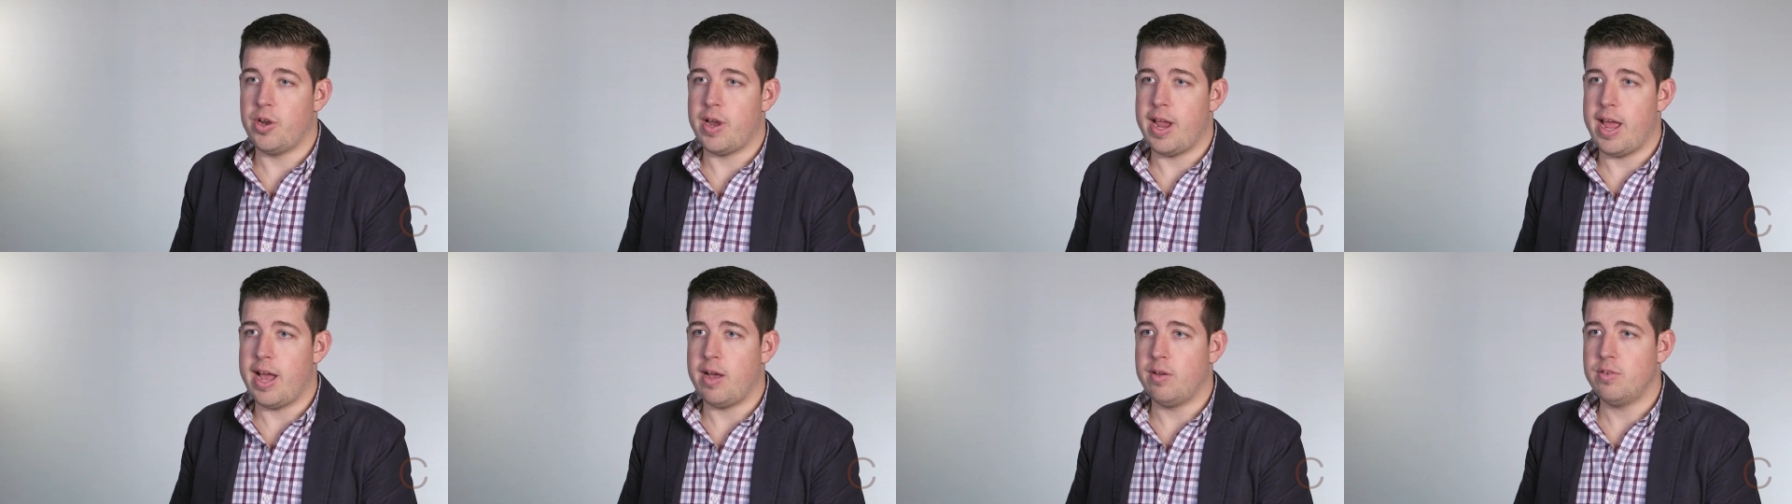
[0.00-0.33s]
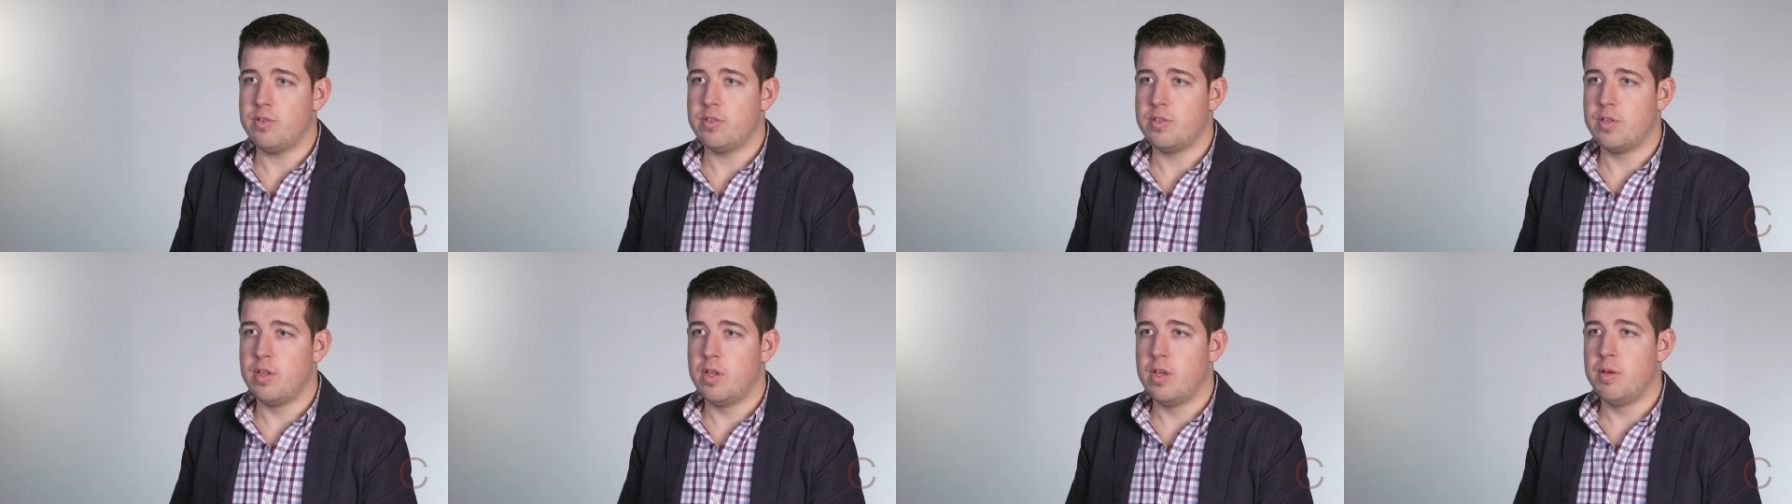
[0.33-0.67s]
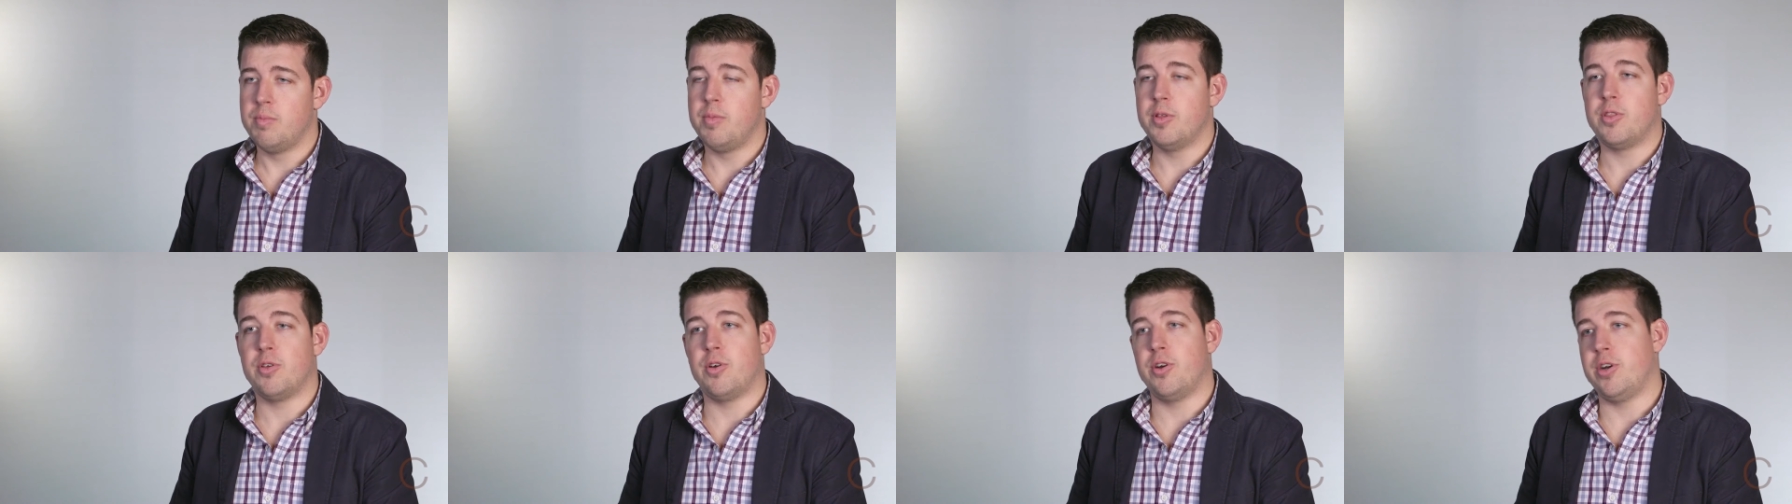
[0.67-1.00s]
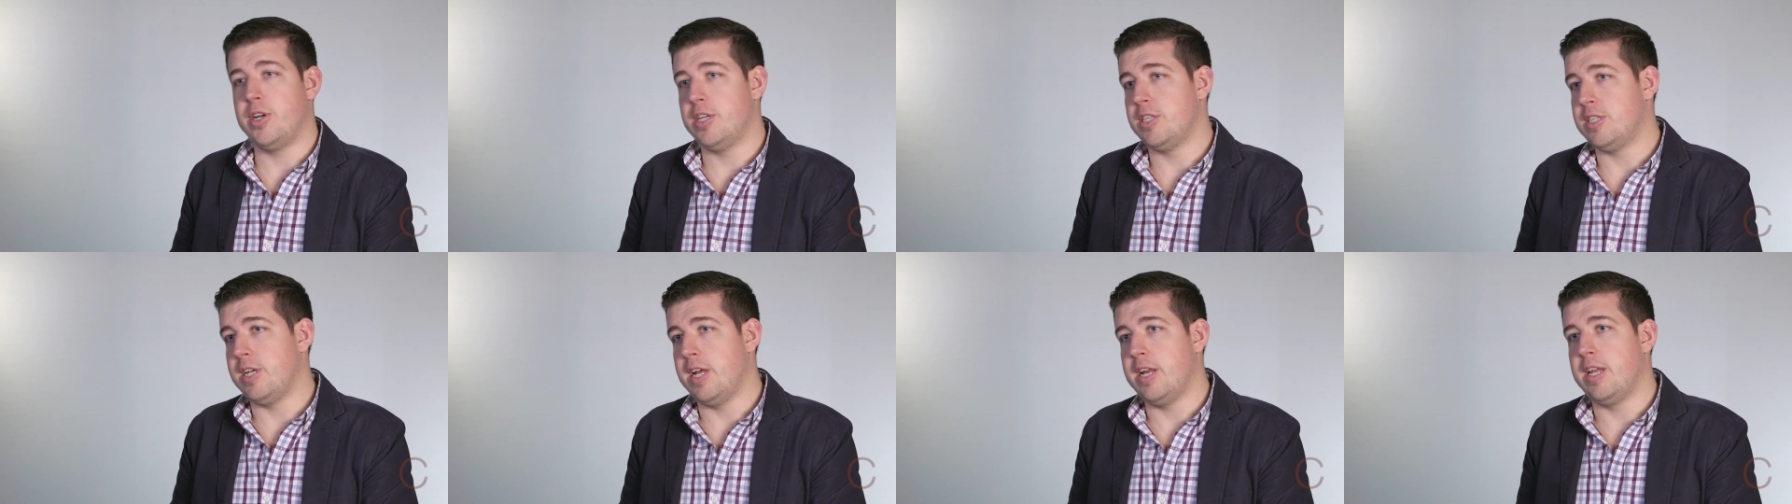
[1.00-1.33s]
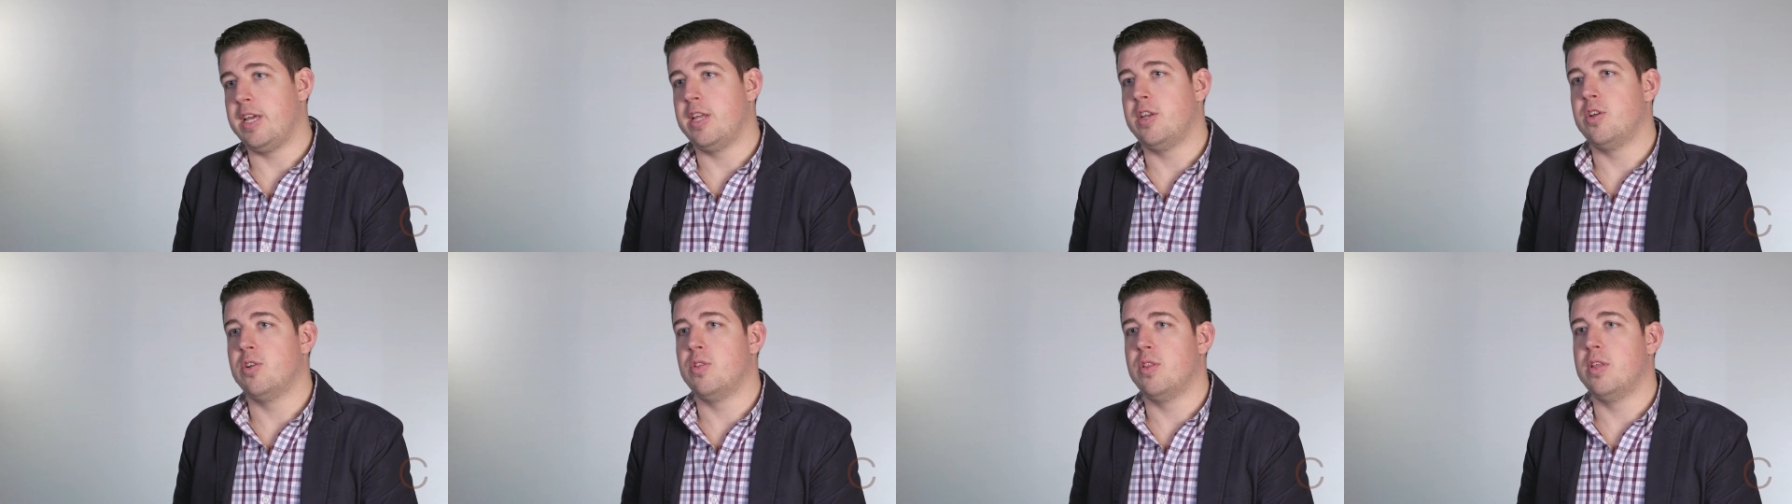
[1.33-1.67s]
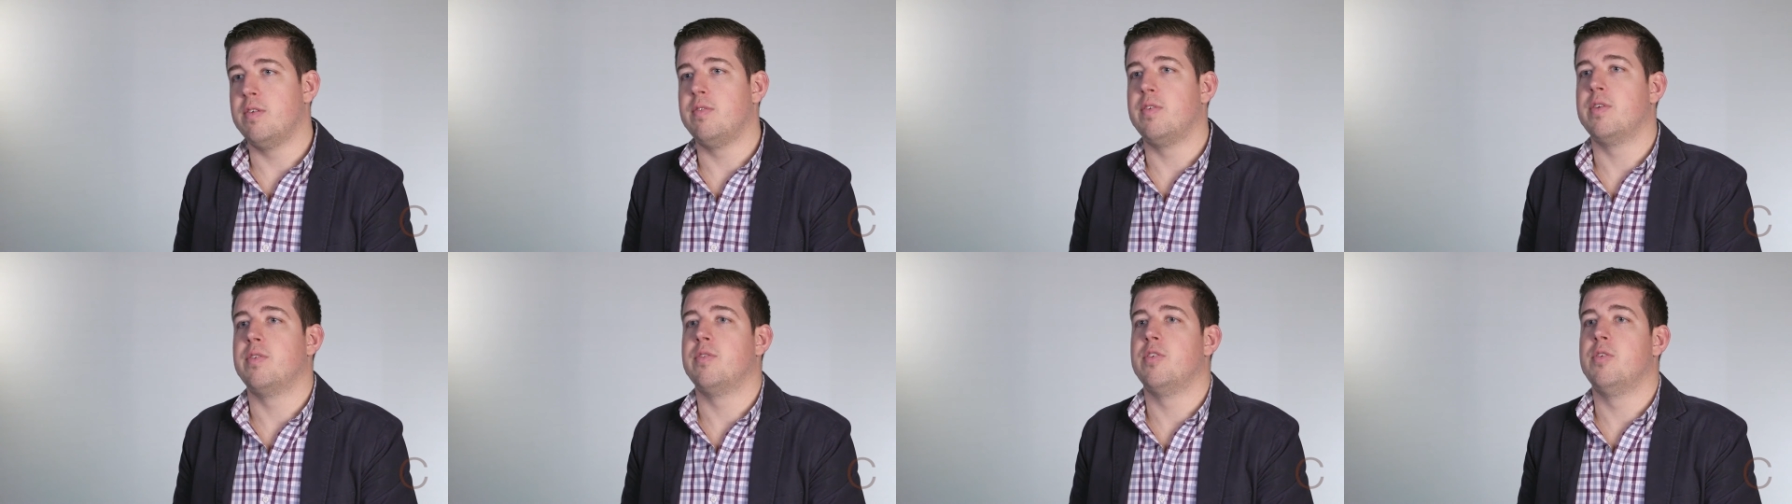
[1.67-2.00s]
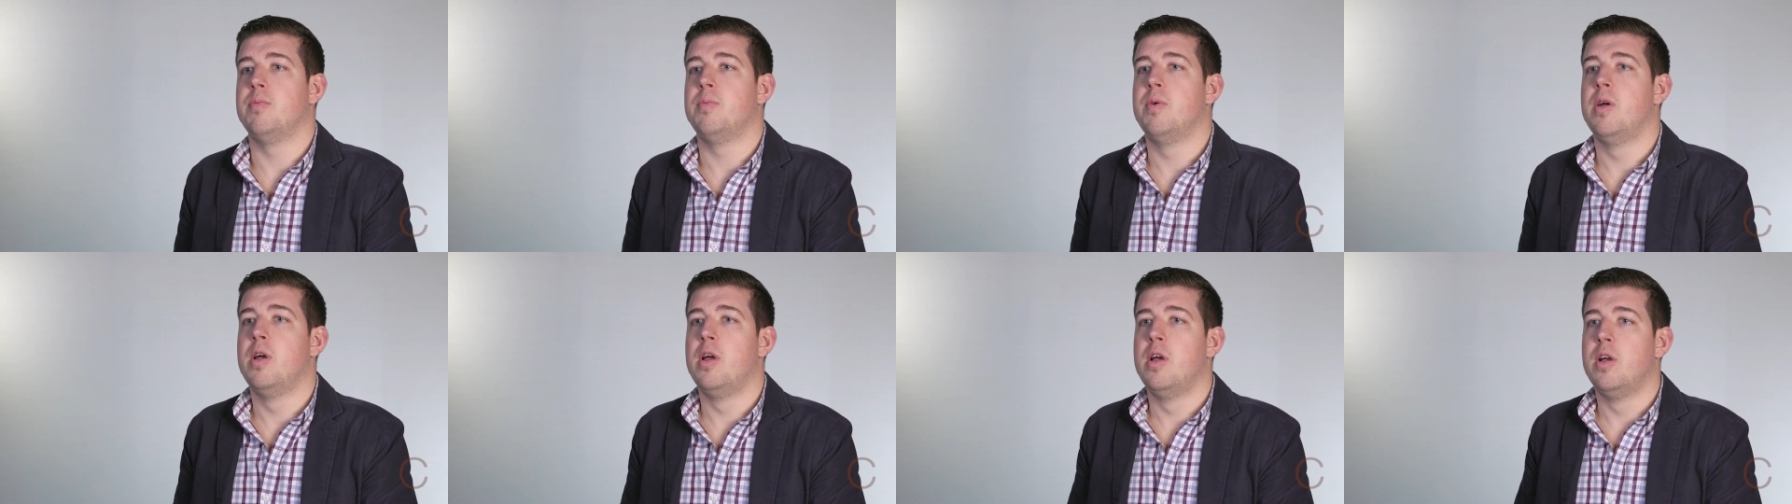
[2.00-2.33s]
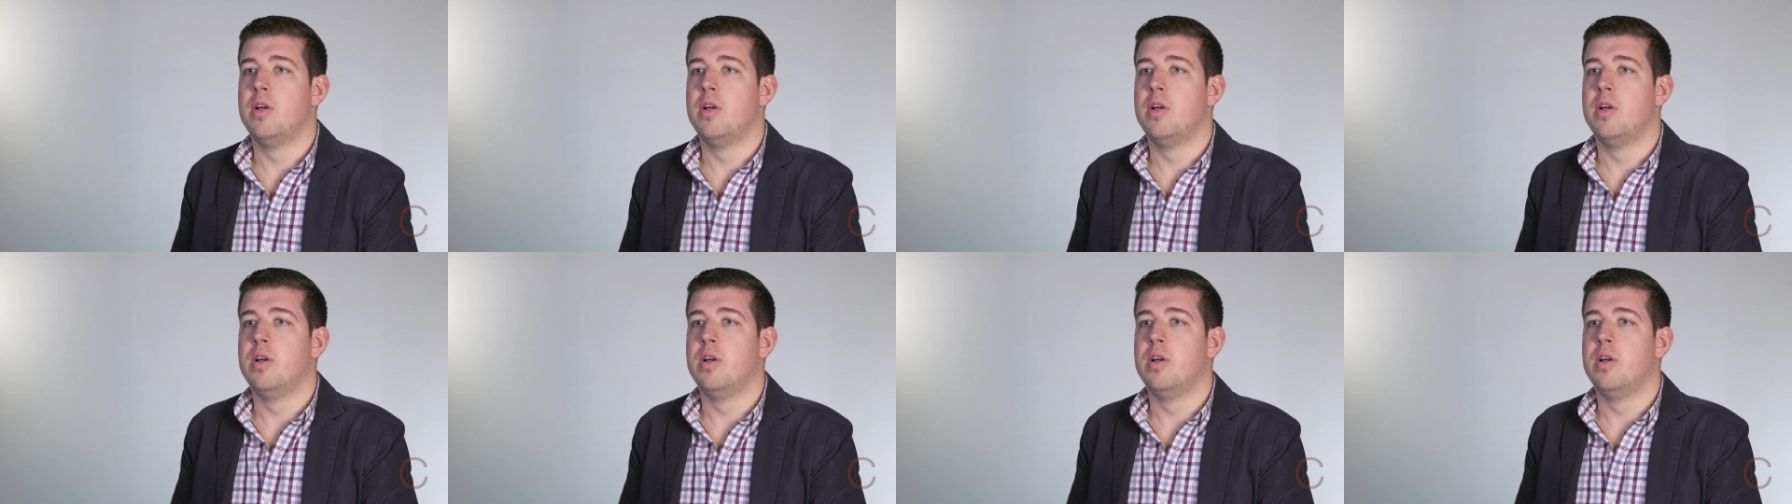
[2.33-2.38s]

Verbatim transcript: your house, but they're already standing in your living room.